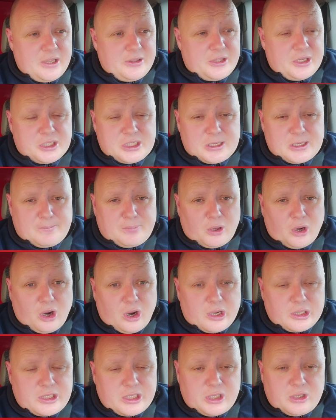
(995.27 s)
the
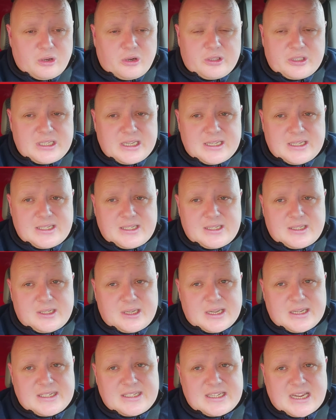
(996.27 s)
support, you know,
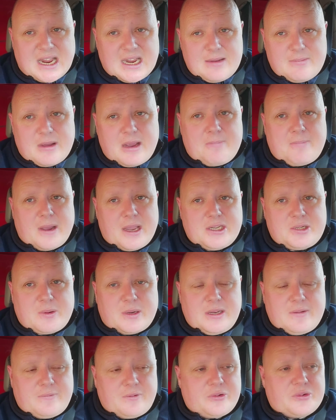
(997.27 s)
since starting Magpie
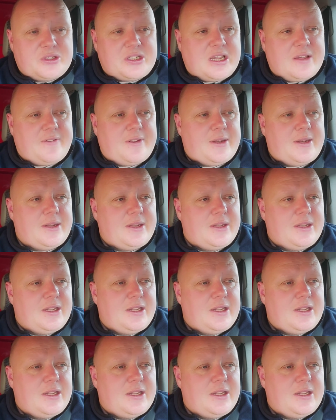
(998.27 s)
24/7.